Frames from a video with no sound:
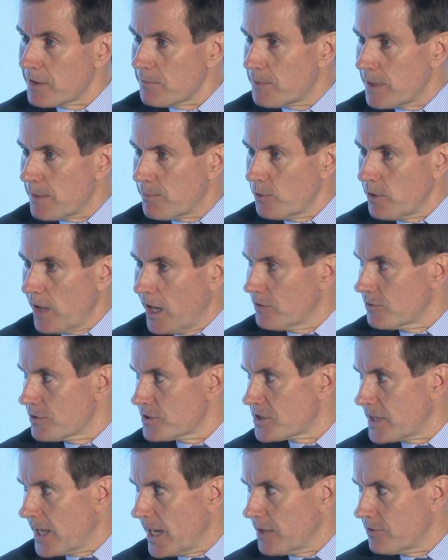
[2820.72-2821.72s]
people
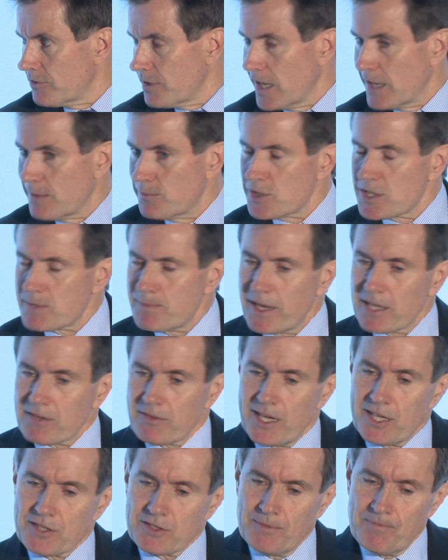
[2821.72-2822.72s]
understand and respect
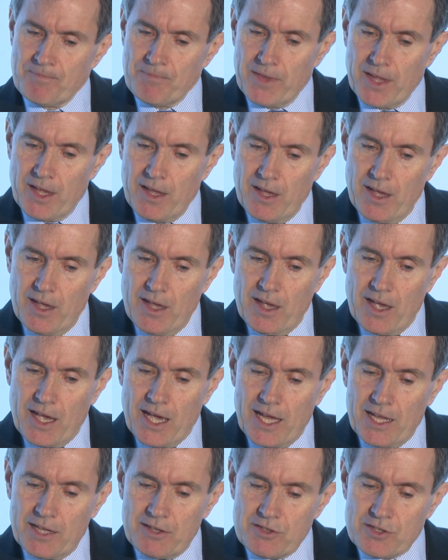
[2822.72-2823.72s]
that.
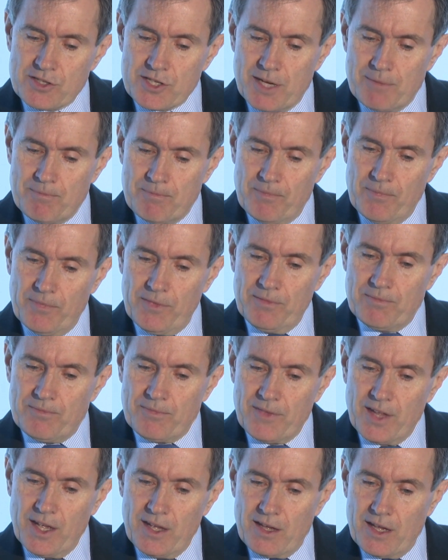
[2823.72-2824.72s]
And um,
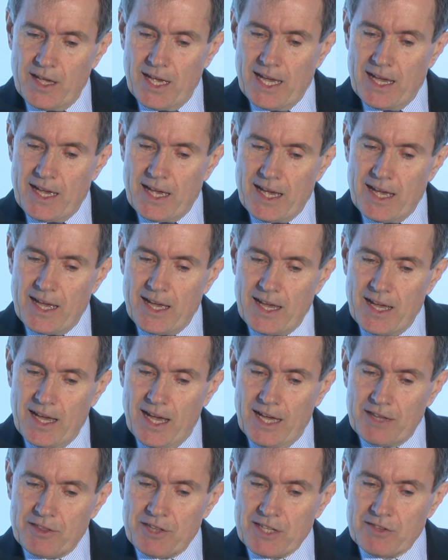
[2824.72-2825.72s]
uh,
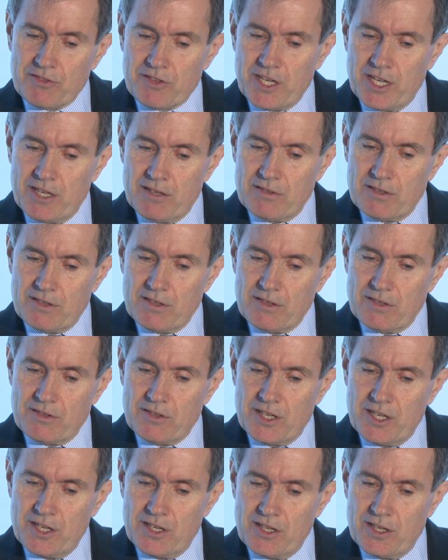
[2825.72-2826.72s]
I think the...
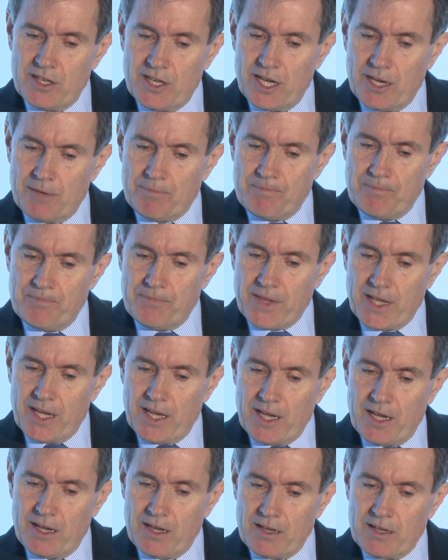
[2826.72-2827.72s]
the uh,
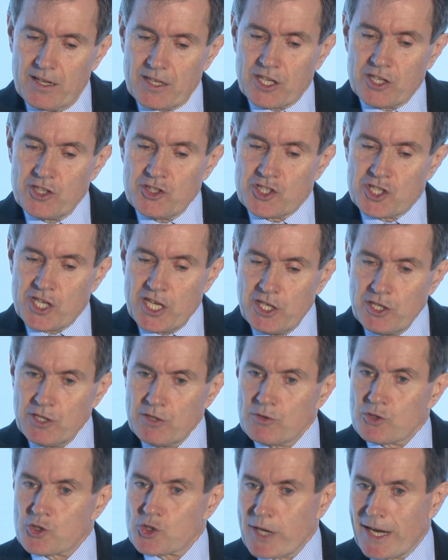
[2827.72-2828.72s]
Uh,
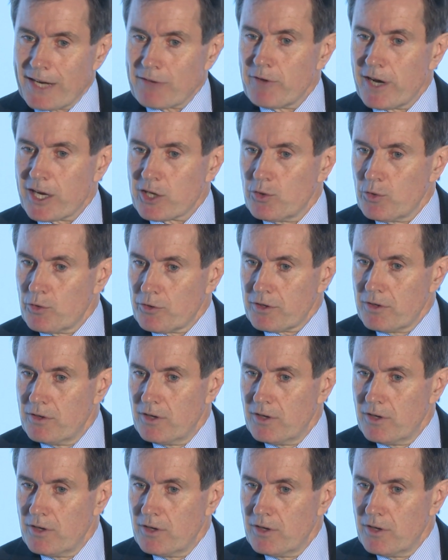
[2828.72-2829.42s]
continued track record